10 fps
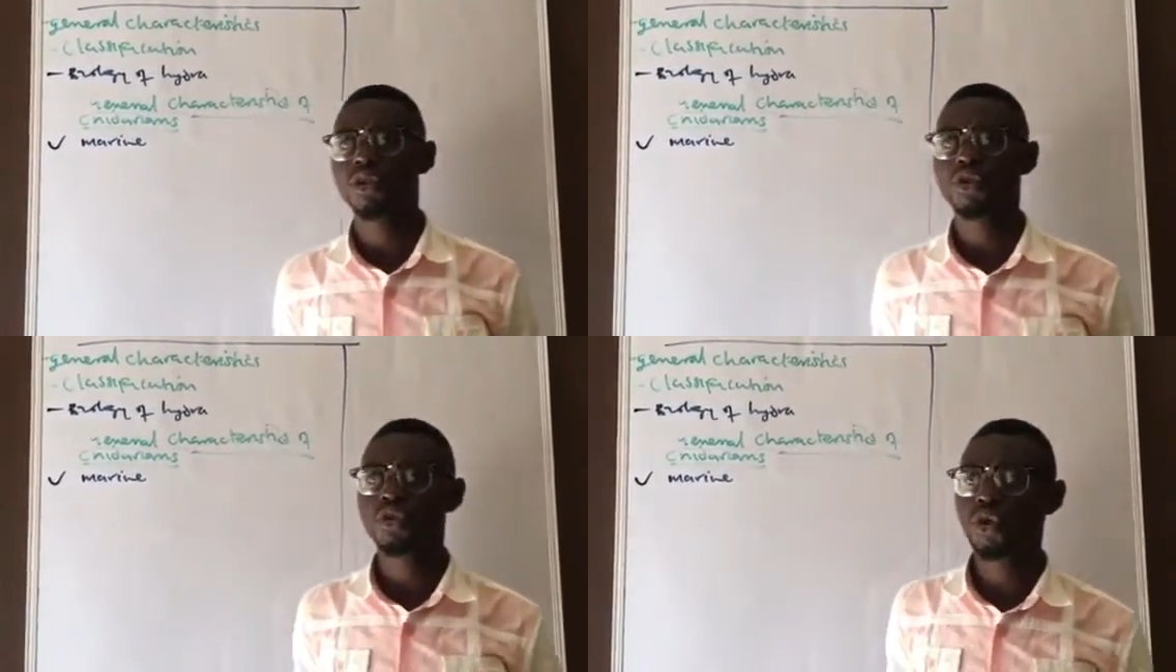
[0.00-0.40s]

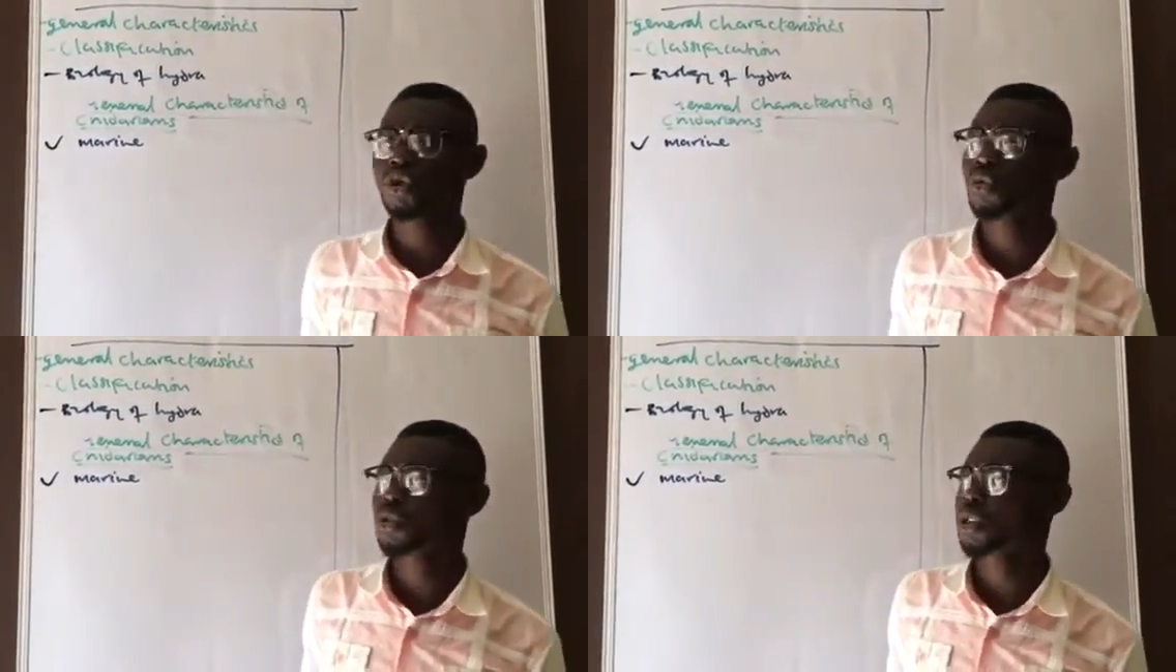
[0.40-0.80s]

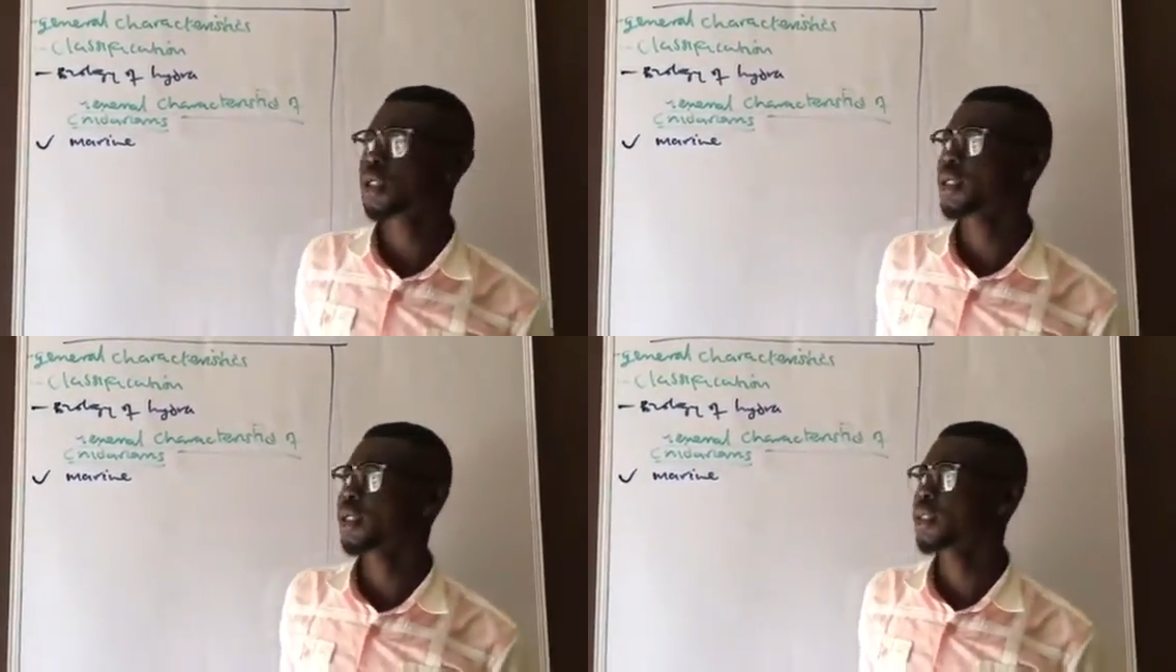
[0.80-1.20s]

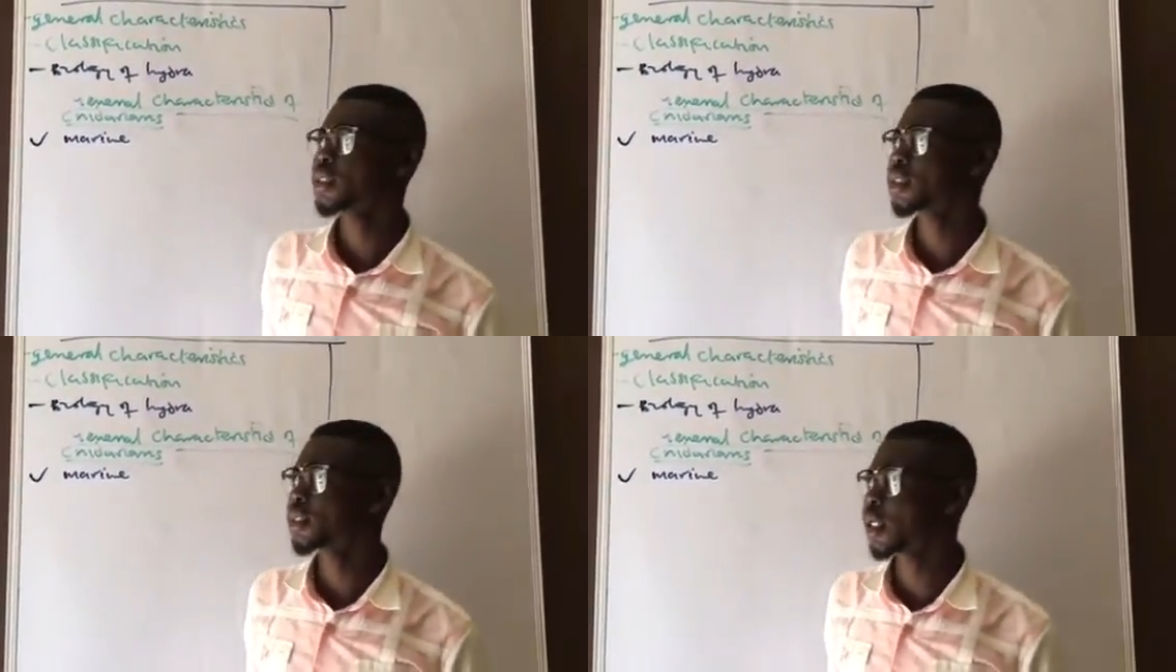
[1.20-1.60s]
saltwater,
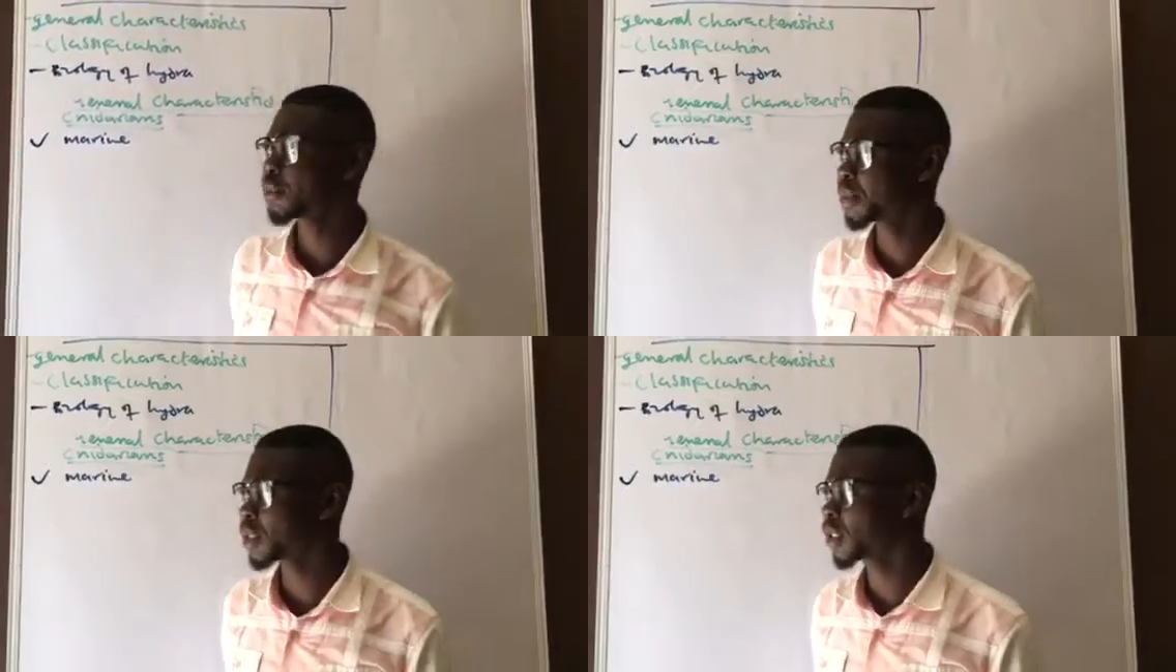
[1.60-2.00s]

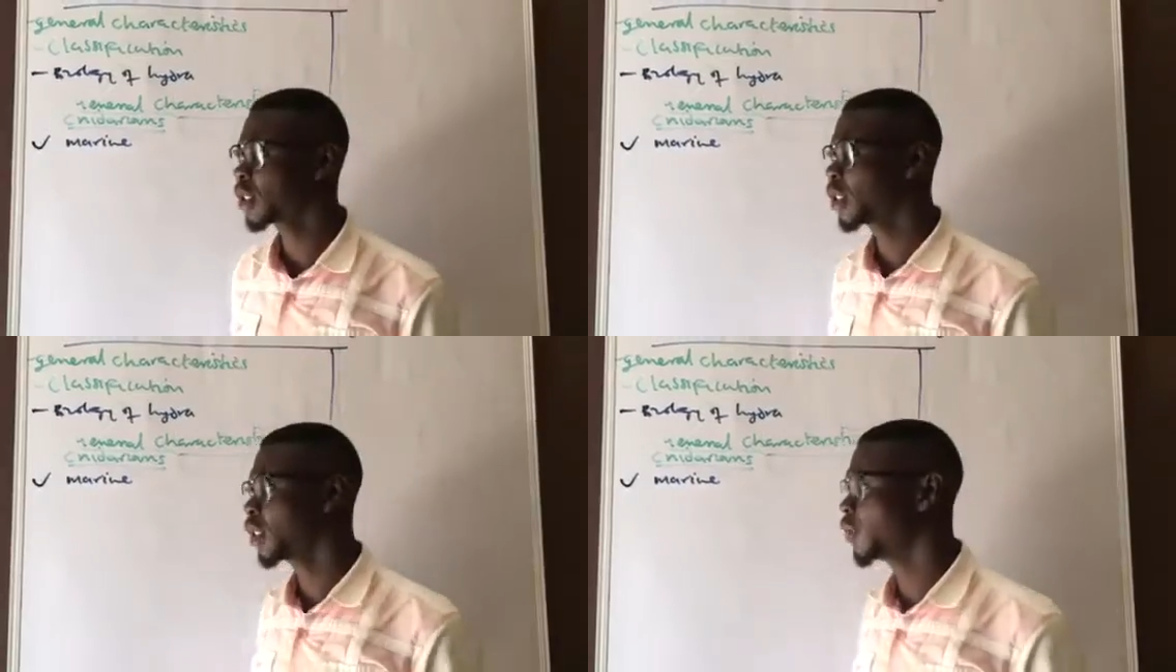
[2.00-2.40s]
except
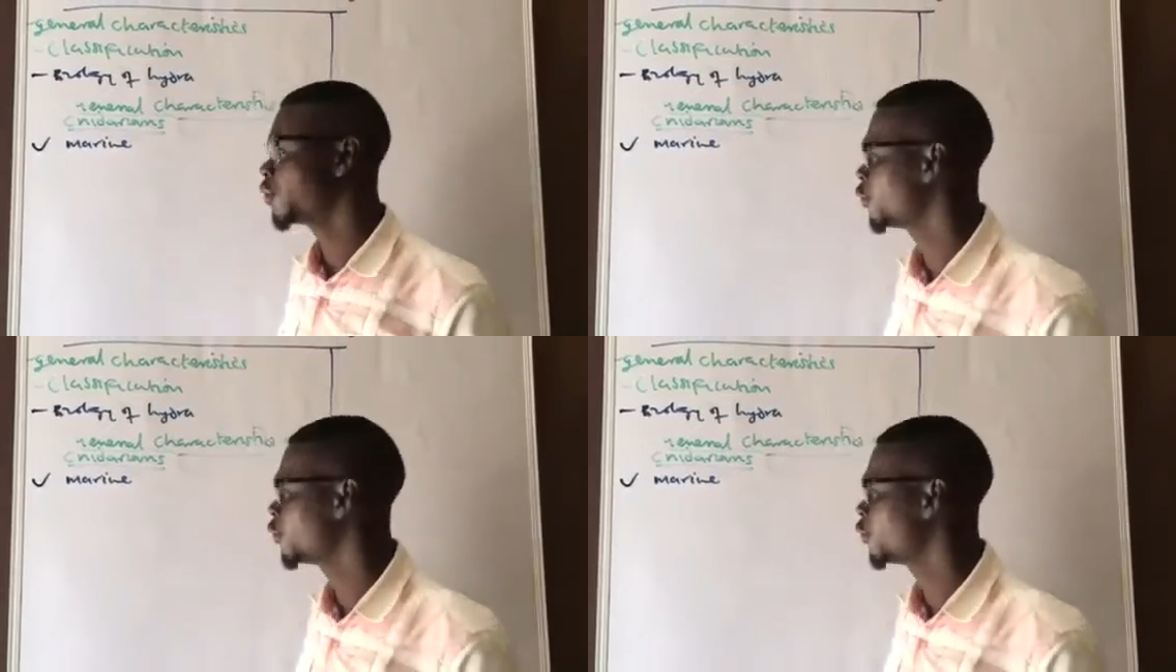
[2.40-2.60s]
a